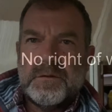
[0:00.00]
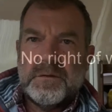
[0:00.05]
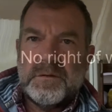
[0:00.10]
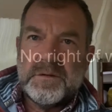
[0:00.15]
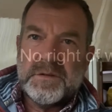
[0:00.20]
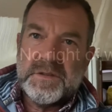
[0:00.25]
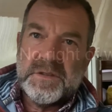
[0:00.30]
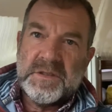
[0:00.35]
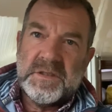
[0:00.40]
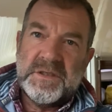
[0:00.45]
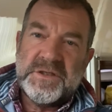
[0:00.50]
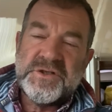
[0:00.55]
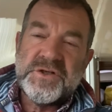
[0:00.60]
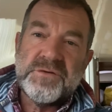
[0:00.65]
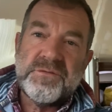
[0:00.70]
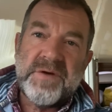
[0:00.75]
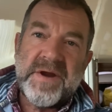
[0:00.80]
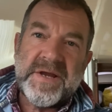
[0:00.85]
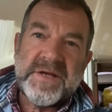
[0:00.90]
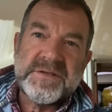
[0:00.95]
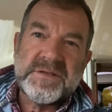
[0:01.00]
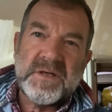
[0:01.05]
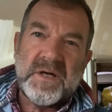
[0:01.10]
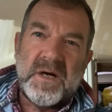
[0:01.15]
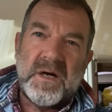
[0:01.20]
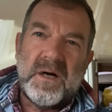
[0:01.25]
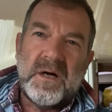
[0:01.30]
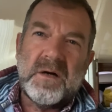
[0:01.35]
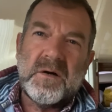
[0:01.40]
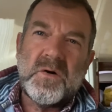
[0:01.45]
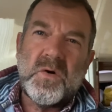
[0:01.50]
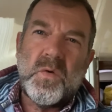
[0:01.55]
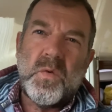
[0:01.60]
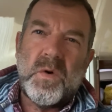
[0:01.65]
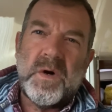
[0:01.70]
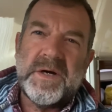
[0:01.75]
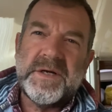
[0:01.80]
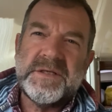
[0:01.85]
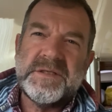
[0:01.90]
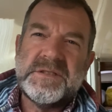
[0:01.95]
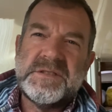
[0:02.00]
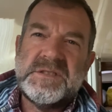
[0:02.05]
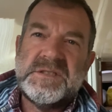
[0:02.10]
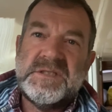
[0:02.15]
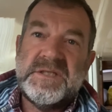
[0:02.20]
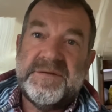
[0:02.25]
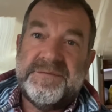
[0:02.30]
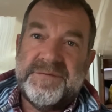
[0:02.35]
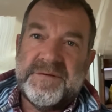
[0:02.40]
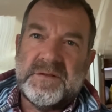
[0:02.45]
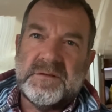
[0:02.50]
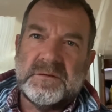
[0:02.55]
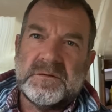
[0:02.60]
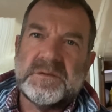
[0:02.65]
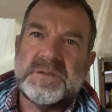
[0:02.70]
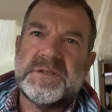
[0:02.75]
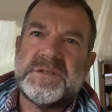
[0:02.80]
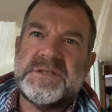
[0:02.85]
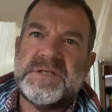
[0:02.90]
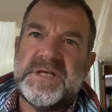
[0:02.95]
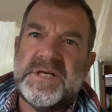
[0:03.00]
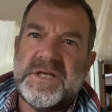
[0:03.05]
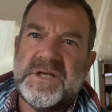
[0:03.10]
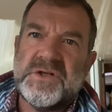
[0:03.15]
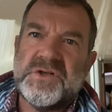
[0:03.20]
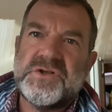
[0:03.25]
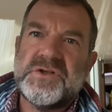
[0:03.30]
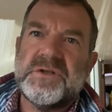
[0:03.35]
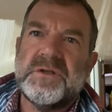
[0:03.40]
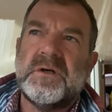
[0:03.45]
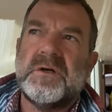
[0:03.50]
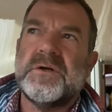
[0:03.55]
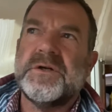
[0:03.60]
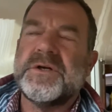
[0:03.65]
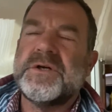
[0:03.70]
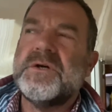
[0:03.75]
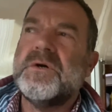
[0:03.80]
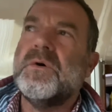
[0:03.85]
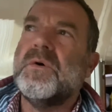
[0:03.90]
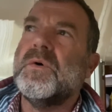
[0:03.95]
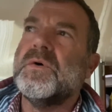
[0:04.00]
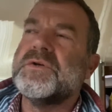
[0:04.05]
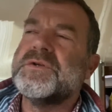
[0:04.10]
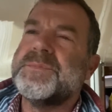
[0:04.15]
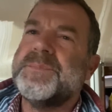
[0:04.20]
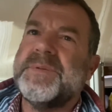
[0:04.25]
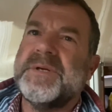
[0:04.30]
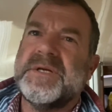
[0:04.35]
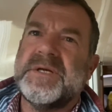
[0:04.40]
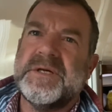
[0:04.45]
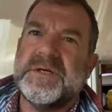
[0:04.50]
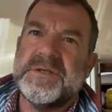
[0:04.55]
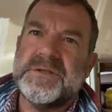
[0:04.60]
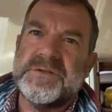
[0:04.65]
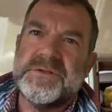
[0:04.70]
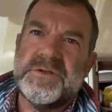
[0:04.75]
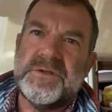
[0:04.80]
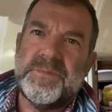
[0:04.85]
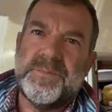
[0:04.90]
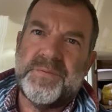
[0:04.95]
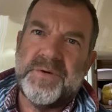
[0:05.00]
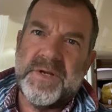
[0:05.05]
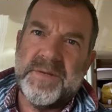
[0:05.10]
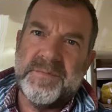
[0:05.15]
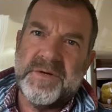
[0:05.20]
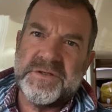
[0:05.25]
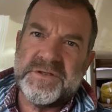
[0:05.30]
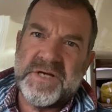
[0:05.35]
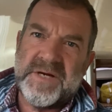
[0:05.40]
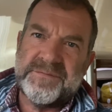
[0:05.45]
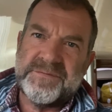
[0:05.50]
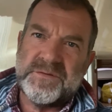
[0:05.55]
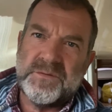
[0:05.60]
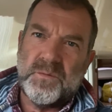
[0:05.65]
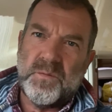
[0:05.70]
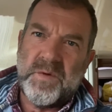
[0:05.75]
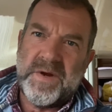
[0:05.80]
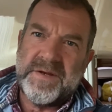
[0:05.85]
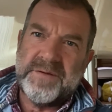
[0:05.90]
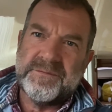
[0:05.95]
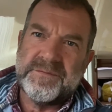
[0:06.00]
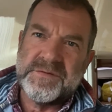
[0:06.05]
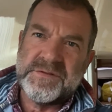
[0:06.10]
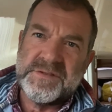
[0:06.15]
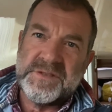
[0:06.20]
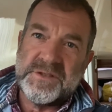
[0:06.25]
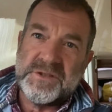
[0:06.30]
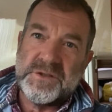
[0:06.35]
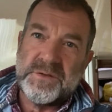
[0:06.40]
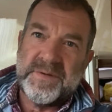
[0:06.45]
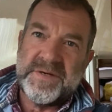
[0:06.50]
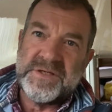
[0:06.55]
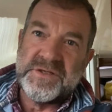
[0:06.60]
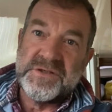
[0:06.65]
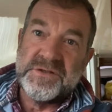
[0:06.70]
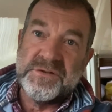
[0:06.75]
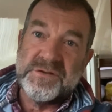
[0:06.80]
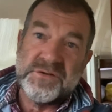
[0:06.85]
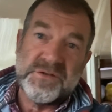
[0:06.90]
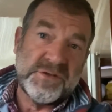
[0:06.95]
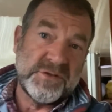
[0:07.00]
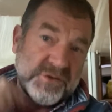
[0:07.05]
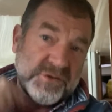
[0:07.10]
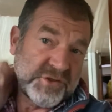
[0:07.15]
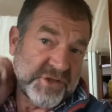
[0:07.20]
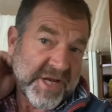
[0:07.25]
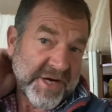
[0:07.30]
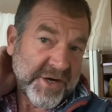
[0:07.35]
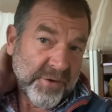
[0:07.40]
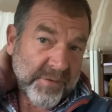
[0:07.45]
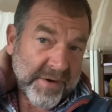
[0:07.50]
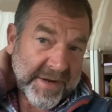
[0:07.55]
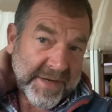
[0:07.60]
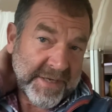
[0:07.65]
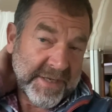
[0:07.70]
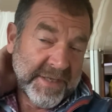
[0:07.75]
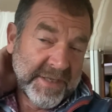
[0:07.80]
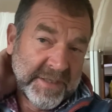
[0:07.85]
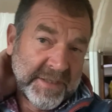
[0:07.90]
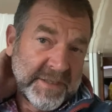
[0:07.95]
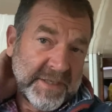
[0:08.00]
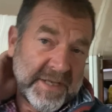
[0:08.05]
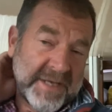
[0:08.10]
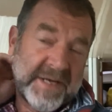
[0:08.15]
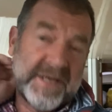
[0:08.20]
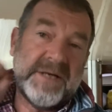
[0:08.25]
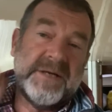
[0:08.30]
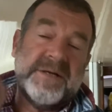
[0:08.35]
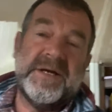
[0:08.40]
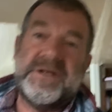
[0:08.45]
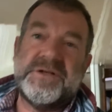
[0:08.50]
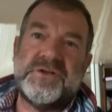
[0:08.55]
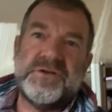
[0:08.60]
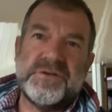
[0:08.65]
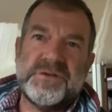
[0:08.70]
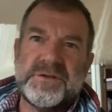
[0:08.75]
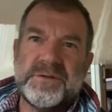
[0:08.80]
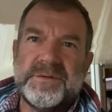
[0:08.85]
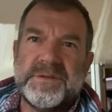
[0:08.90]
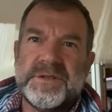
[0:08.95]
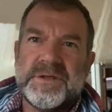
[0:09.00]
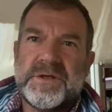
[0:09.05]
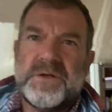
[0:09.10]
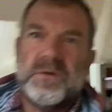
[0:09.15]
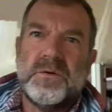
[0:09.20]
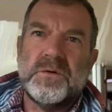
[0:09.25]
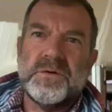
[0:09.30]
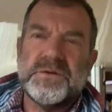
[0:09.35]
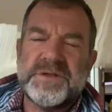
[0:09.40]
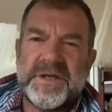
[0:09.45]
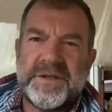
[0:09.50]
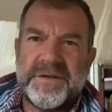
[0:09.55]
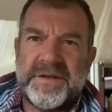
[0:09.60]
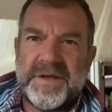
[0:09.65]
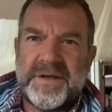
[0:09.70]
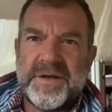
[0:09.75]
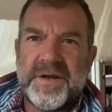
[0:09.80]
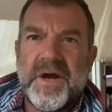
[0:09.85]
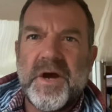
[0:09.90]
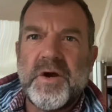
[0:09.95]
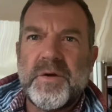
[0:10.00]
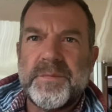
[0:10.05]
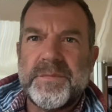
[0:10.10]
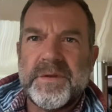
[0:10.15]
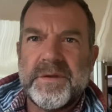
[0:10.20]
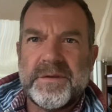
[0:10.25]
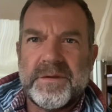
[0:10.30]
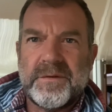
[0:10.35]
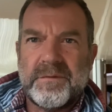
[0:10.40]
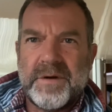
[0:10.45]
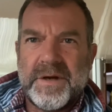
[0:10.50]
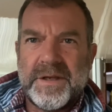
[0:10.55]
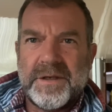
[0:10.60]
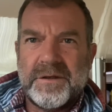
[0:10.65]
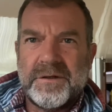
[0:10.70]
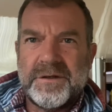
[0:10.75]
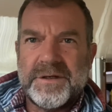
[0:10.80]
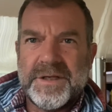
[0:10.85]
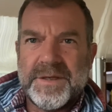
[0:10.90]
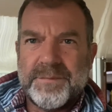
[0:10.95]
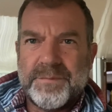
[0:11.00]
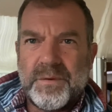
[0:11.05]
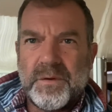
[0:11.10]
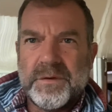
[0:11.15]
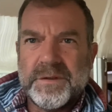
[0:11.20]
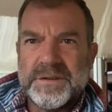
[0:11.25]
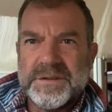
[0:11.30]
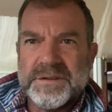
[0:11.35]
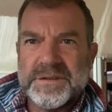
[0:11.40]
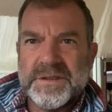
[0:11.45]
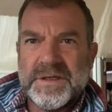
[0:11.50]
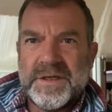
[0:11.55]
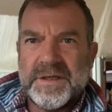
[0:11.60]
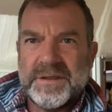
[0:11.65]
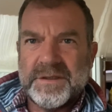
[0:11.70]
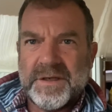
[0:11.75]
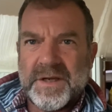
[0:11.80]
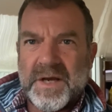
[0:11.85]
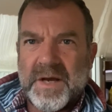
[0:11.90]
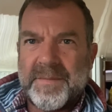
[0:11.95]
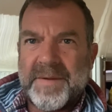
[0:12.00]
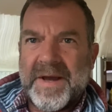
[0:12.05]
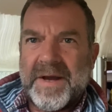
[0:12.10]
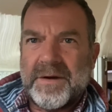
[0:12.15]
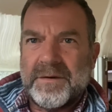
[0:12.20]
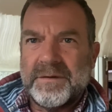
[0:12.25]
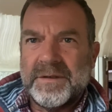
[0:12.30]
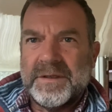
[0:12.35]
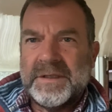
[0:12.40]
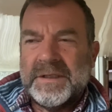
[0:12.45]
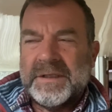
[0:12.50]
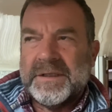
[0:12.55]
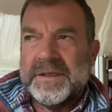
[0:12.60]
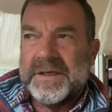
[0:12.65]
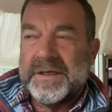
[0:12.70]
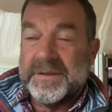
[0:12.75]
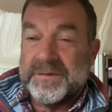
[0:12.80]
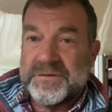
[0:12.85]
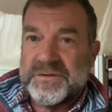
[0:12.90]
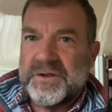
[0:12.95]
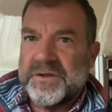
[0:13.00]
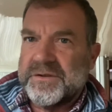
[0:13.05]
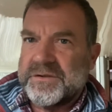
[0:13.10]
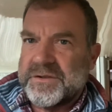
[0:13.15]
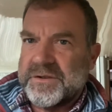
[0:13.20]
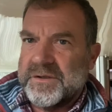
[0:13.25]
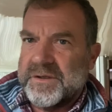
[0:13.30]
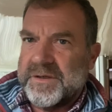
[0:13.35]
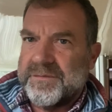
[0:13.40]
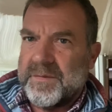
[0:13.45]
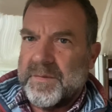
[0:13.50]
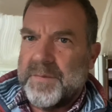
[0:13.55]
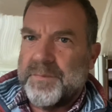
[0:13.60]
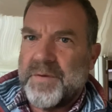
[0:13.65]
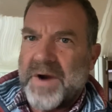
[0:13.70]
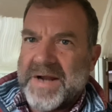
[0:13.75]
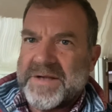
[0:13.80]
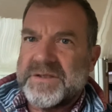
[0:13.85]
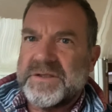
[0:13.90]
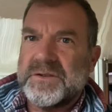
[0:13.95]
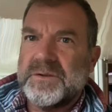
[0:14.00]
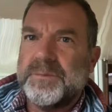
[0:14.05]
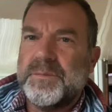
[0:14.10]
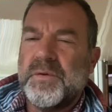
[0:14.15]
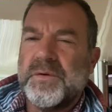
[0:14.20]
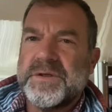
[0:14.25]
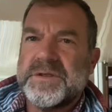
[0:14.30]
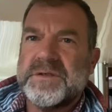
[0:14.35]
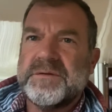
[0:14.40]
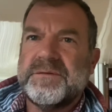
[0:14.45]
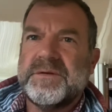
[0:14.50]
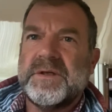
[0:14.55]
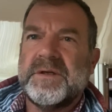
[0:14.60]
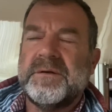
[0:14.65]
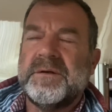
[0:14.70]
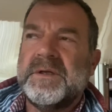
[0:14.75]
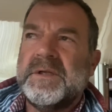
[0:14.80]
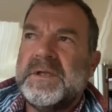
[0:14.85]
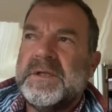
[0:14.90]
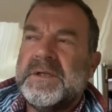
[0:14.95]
the collision regs are quite difficult to teach on a course because you pretty much have to wait for situations to generate uh, as you're doing the course, and then hope that the right learning points can come out. Uh, certainly, from a practical point of view,